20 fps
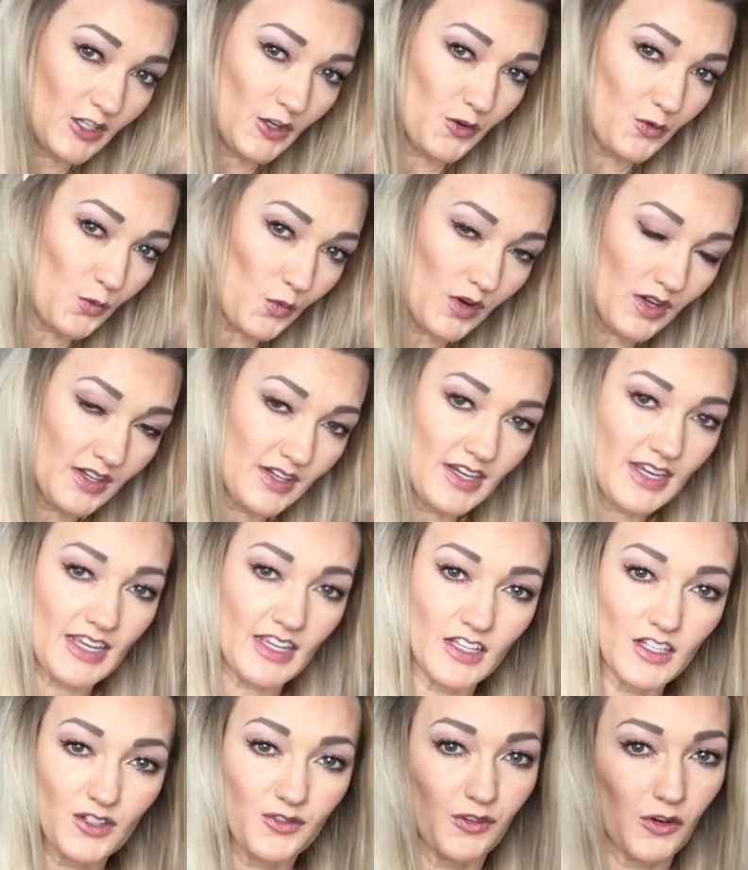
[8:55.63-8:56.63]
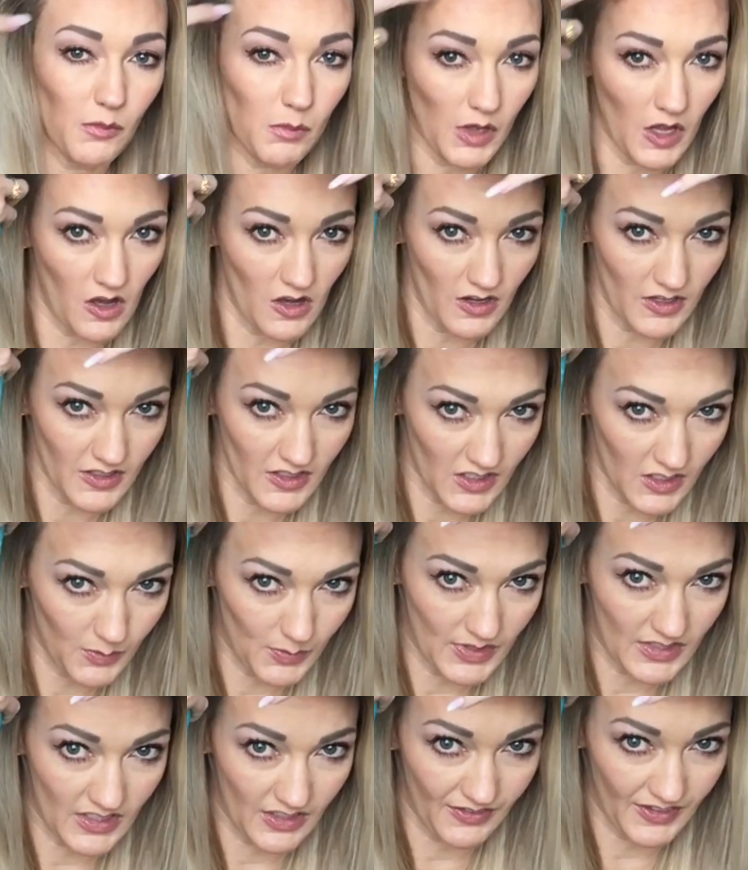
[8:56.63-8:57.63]
tone one is for blondes
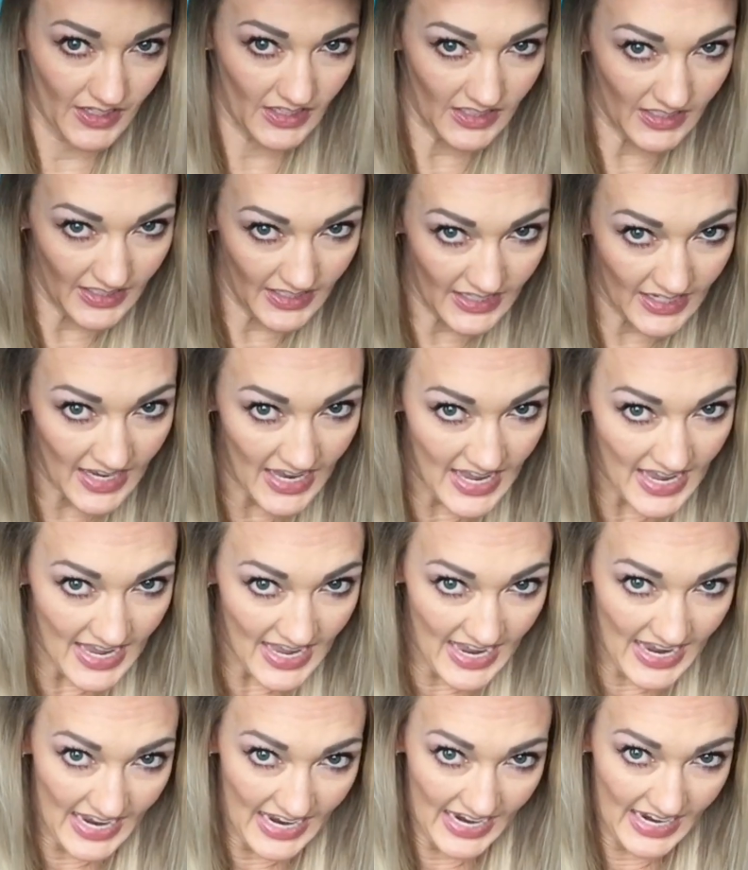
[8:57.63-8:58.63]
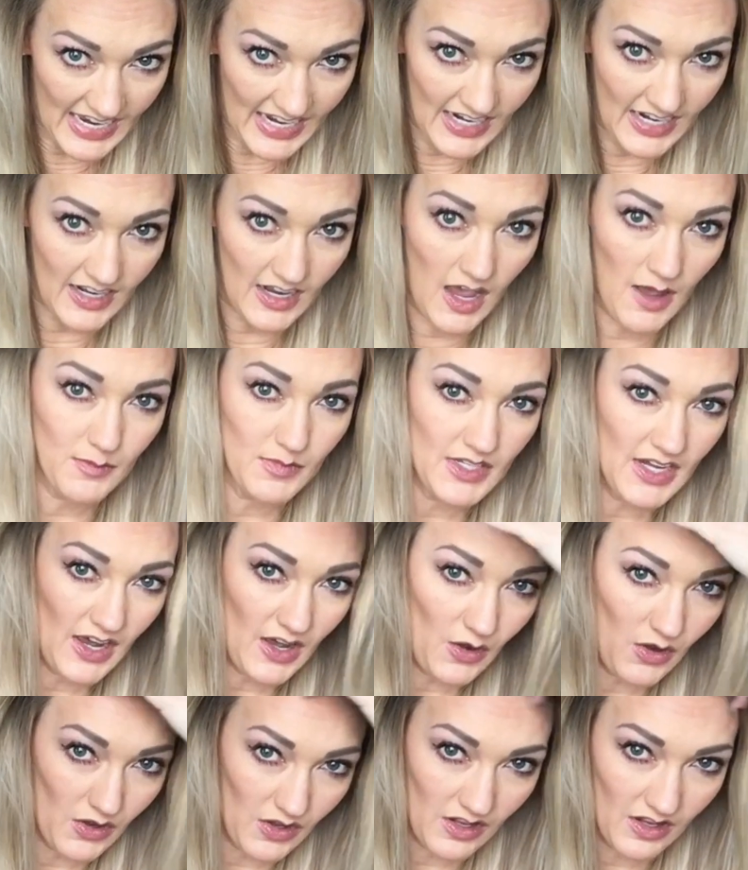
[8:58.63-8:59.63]
specifically, and it comes
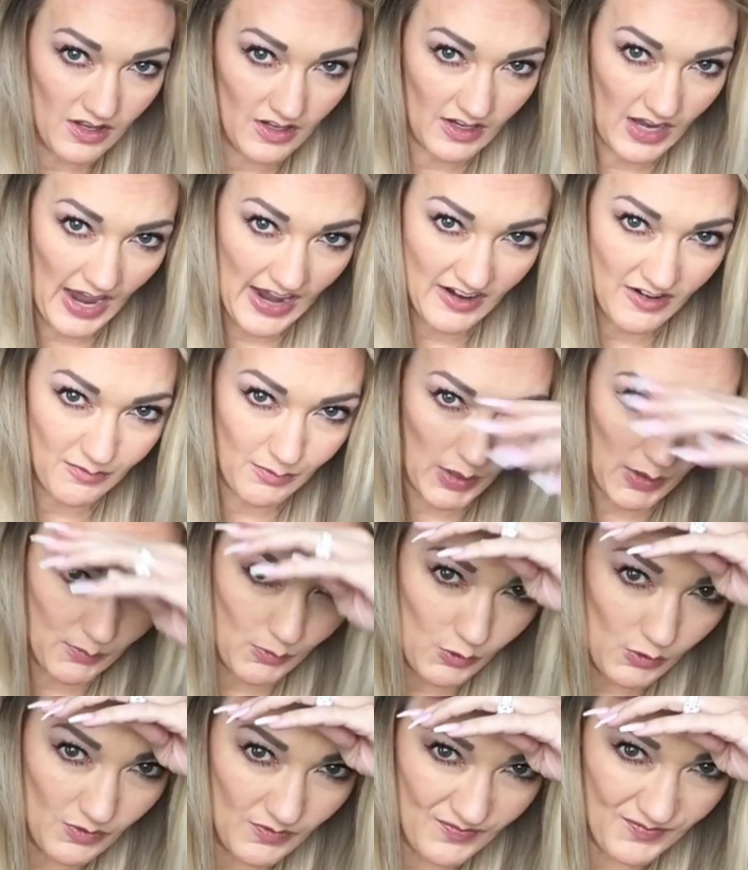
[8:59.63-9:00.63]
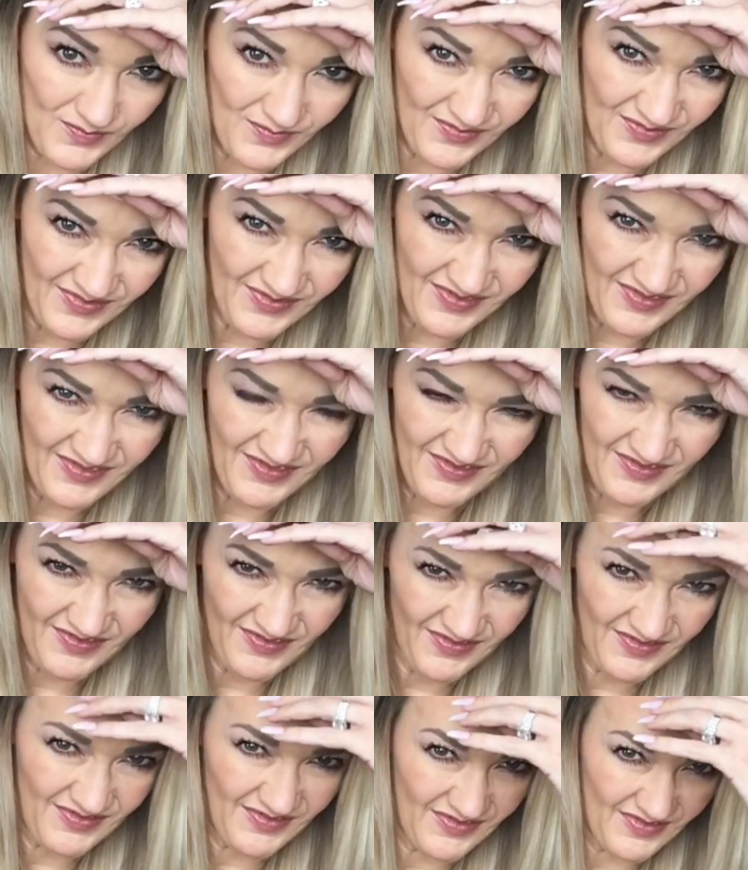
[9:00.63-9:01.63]
out kind of purple.
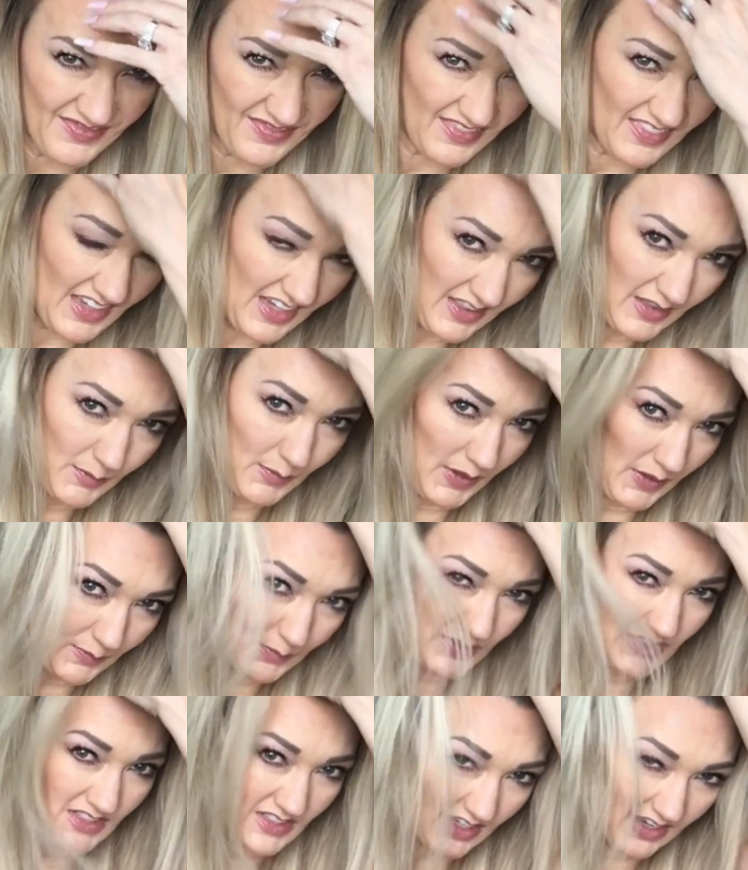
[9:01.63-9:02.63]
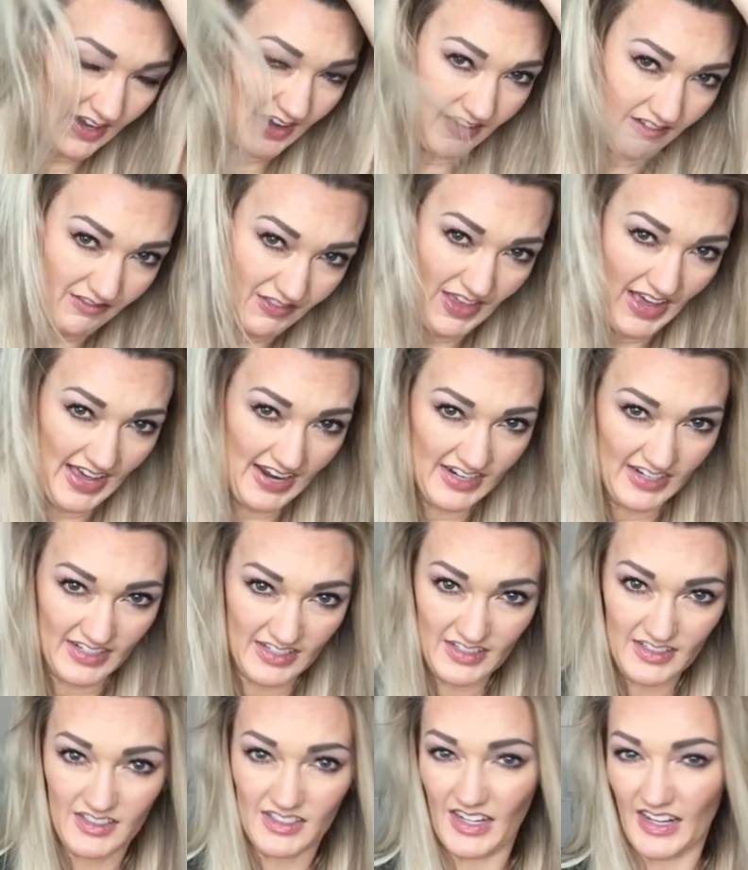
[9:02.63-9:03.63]
And the purpose of that
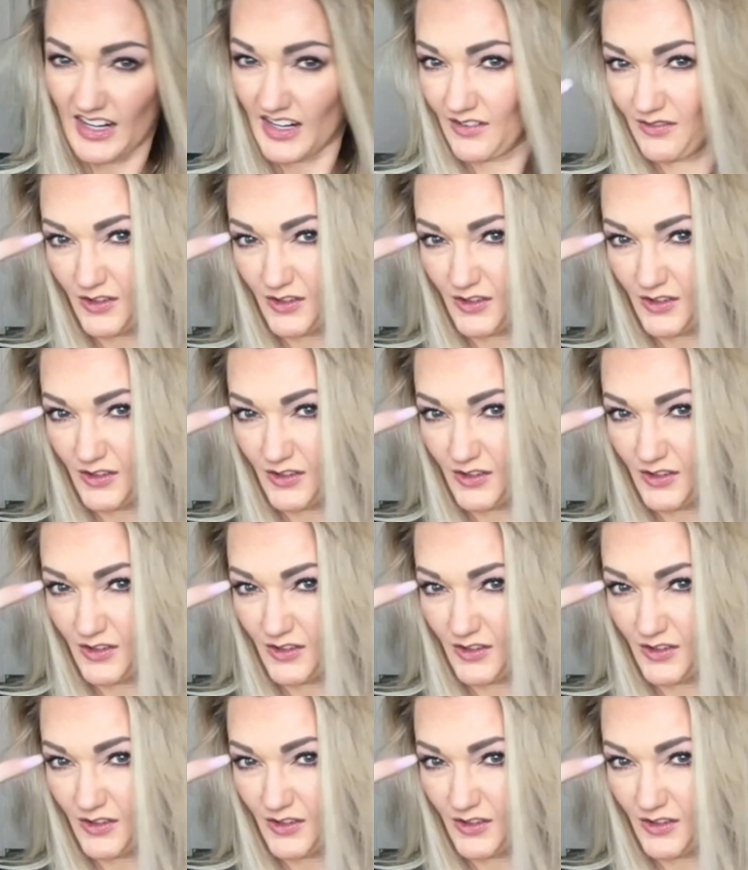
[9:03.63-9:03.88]
is, like,